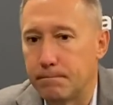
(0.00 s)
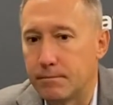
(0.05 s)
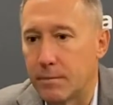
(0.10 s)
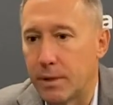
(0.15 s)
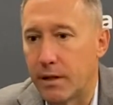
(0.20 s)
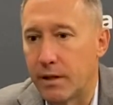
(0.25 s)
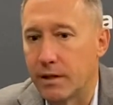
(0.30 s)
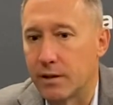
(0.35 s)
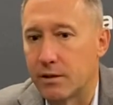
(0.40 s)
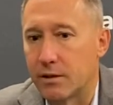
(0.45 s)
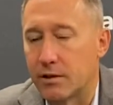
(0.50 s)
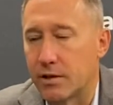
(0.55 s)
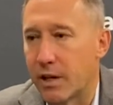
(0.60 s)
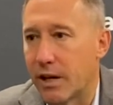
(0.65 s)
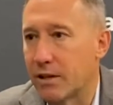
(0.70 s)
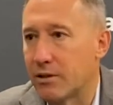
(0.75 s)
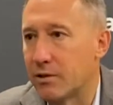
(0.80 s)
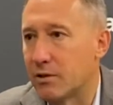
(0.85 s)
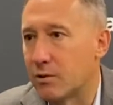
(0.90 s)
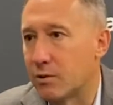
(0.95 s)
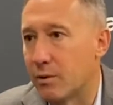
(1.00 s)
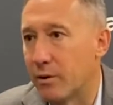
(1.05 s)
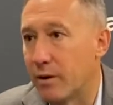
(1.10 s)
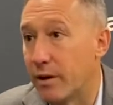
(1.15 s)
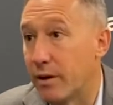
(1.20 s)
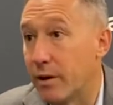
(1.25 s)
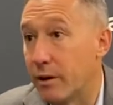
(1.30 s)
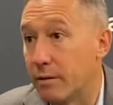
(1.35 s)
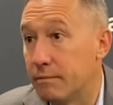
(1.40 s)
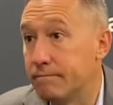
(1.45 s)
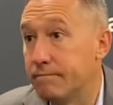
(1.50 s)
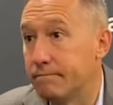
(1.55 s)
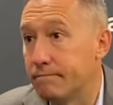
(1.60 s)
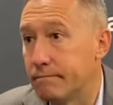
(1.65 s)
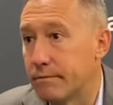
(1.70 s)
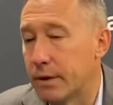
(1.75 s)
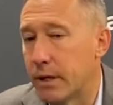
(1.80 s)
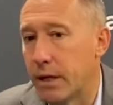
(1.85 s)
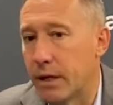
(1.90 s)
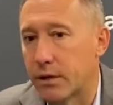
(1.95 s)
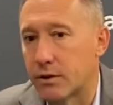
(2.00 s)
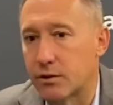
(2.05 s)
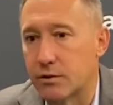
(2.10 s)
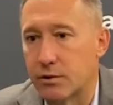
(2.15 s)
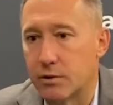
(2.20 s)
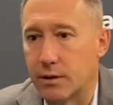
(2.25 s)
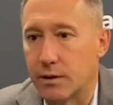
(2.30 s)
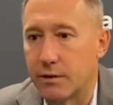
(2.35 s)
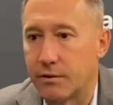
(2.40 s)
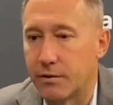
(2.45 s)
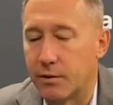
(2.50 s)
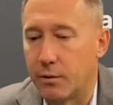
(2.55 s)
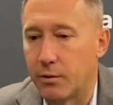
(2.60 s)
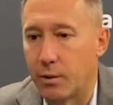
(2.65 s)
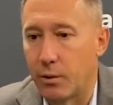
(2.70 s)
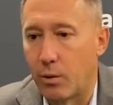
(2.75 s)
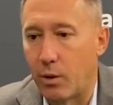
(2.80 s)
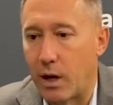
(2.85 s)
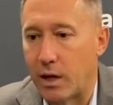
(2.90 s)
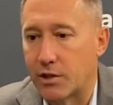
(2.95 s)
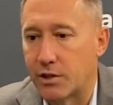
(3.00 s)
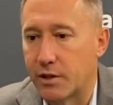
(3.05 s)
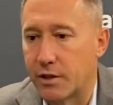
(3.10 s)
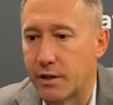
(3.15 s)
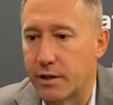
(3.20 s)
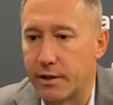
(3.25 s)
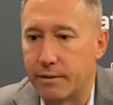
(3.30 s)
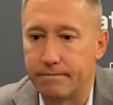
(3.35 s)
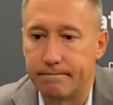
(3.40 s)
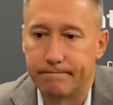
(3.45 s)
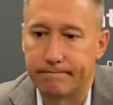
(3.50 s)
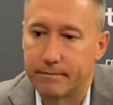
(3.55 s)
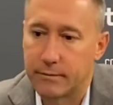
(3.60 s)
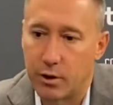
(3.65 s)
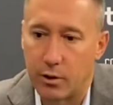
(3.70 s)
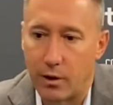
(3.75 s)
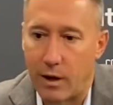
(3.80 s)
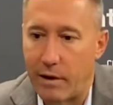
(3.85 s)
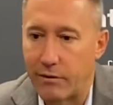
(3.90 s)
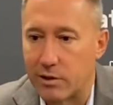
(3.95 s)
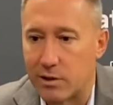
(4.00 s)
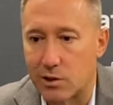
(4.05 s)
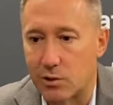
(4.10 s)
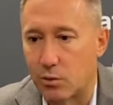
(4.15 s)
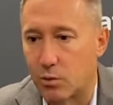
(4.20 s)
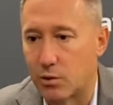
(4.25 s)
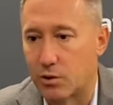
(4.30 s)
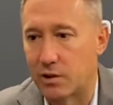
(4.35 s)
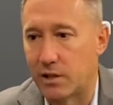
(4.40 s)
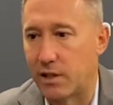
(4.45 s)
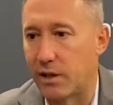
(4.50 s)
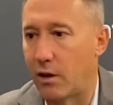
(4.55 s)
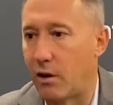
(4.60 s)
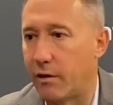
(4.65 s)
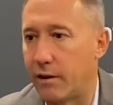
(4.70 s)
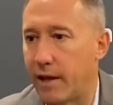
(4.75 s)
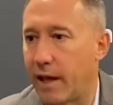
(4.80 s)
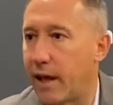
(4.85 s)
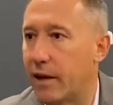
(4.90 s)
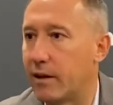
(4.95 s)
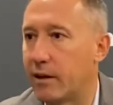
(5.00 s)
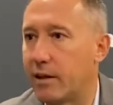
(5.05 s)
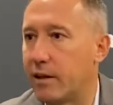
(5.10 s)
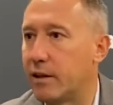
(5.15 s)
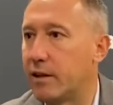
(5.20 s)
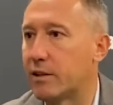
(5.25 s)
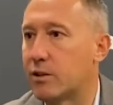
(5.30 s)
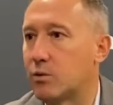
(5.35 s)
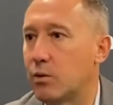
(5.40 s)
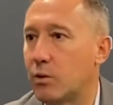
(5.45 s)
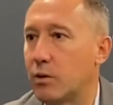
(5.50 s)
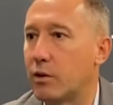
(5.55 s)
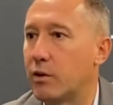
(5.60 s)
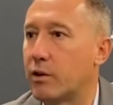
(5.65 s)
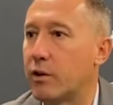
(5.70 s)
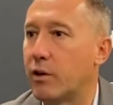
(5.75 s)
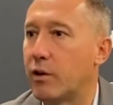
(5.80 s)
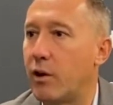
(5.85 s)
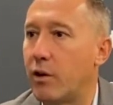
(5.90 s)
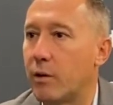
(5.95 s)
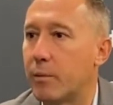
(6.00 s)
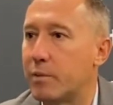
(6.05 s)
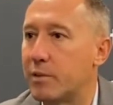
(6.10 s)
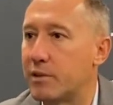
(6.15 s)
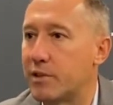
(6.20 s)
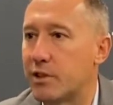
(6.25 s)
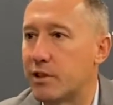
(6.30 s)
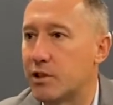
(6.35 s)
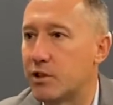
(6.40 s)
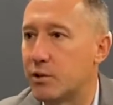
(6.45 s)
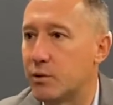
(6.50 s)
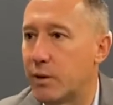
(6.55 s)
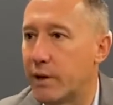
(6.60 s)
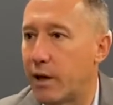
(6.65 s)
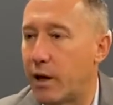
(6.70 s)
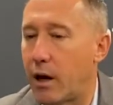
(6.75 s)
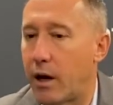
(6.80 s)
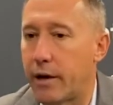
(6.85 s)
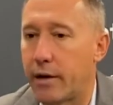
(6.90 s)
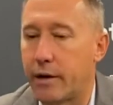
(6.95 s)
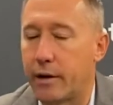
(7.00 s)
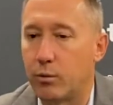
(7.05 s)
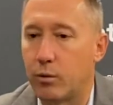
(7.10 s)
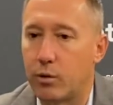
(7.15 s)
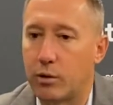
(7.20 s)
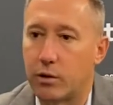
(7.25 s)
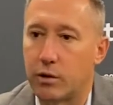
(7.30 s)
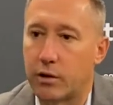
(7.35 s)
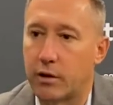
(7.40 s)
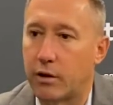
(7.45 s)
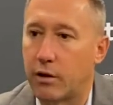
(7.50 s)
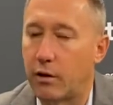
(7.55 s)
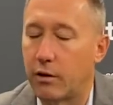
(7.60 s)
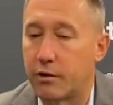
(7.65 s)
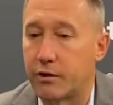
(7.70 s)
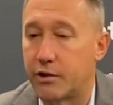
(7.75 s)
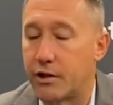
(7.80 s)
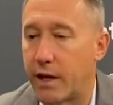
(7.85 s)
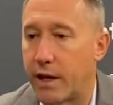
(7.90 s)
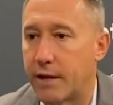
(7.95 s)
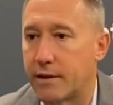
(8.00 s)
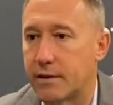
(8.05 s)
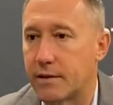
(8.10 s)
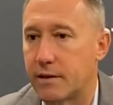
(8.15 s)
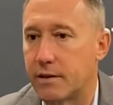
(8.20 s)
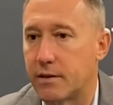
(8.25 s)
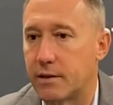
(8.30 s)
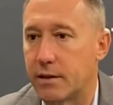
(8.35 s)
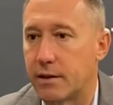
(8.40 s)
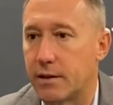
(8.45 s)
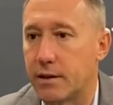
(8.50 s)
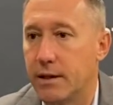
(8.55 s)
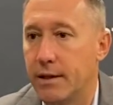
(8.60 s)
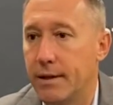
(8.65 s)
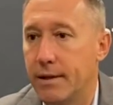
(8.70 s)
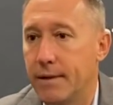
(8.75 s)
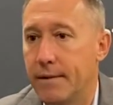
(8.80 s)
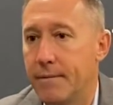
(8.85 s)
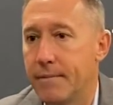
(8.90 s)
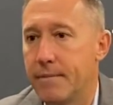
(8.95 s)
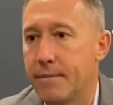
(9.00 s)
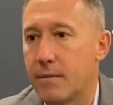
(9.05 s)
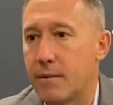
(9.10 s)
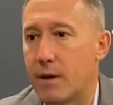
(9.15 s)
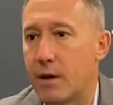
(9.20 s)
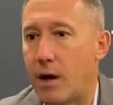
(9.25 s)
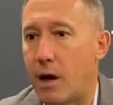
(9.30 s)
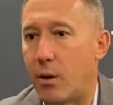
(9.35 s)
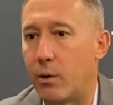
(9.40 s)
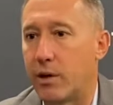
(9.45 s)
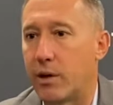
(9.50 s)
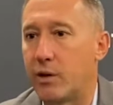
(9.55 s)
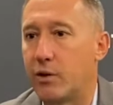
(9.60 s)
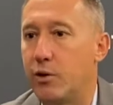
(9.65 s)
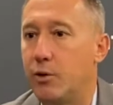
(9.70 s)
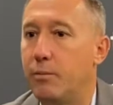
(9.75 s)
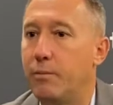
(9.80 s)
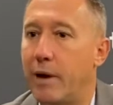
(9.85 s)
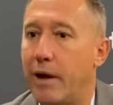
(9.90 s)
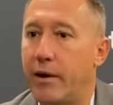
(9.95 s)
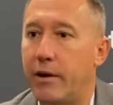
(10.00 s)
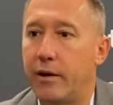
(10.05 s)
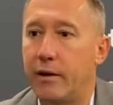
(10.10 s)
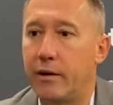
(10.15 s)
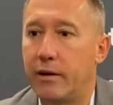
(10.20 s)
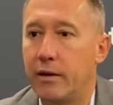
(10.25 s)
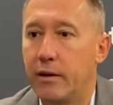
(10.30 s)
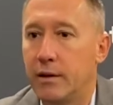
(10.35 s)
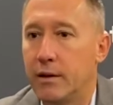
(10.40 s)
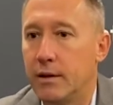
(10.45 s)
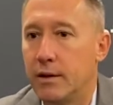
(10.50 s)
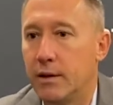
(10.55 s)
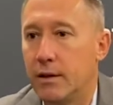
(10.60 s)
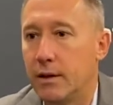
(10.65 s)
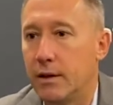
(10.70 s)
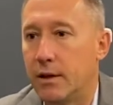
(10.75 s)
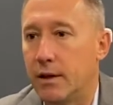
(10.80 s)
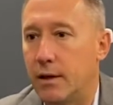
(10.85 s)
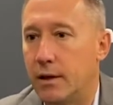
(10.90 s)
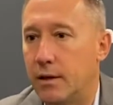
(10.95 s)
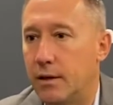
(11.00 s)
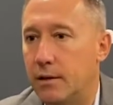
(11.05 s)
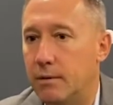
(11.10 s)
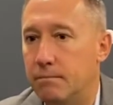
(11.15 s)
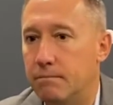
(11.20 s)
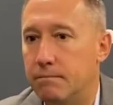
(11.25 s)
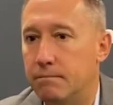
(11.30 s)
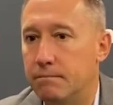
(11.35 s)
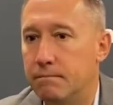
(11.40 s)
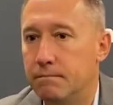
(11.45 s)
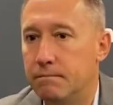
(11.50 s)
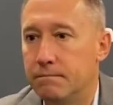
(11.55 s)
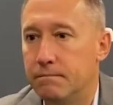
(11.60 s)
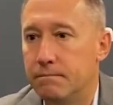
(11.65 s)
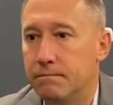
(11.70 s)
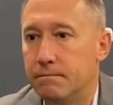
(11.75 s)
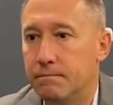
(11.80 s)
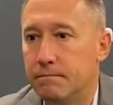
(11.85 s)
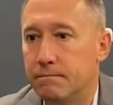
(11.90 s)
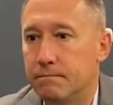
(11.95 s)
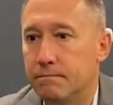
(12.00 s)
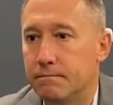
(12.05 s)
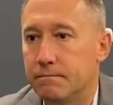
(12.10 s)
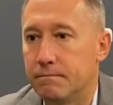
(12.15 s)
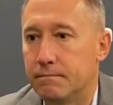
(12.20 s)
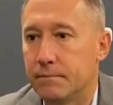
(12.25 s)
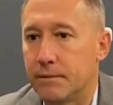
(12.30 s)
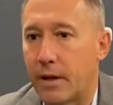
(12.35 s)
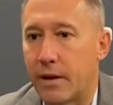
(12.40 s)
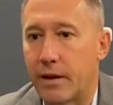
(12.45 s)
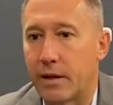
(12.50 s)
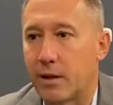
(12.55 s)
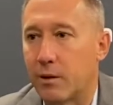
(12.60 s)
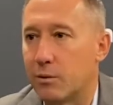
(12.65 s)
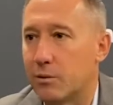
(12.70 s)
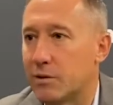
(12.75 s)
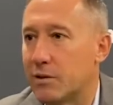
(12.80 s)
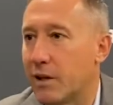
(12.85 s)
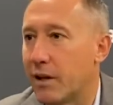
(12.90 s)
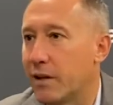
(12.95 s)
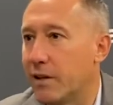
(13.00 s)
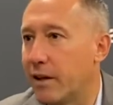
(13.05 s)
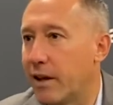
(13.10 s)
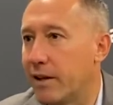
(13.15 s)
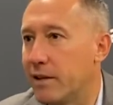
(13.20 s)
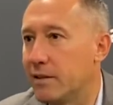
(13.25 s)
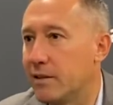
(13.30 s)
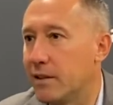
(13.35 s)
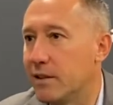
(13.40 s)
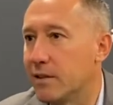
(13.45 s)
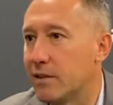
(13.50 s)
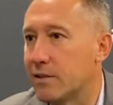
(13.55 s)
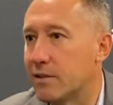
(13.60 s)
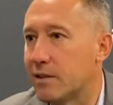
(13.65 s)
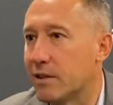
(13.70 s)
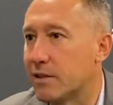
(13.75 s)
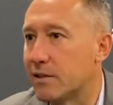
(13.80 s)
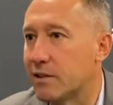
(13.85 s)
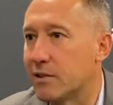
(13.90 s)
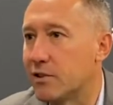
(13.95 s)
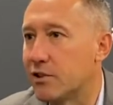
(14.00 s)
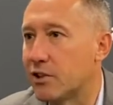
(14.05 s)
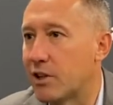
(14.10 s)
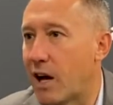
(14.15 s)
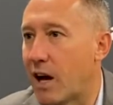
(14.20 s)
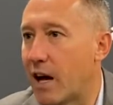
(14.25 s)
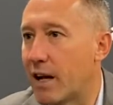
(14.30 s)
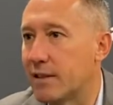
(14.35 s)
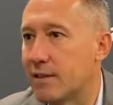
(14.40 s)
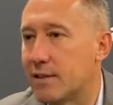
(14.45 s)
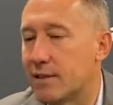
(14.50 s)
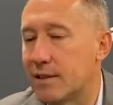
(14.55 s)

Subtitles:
I think the chances were there, actually, if you rewatch it. And, you know, obviously we'll see all the analytics. We'll look at all the positions we got in. We'll look at all the chances and how we could do better. I think it was like 19-6 in shots.